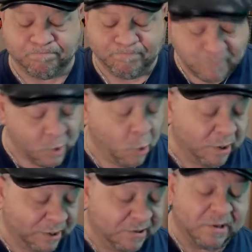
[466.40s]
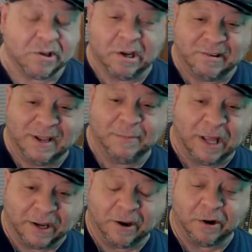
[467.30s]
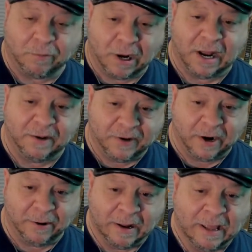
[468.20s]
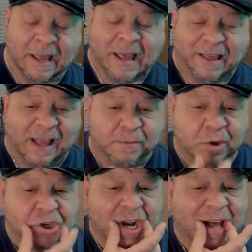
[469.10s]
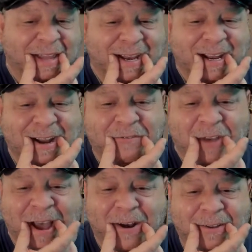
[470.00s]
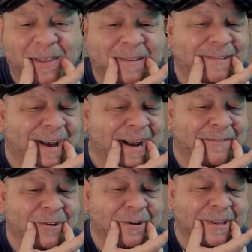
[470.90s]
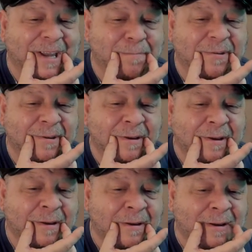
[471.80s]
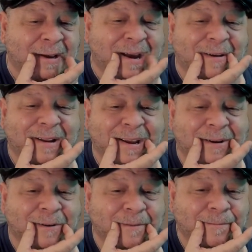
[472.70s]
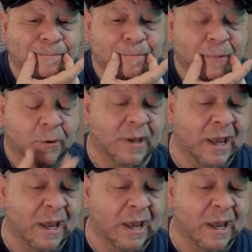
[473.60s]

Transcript: Or at least it's going to seem like you're going to run out of air. And that's because you're not letting enough out of the side of your lips, out here, okay?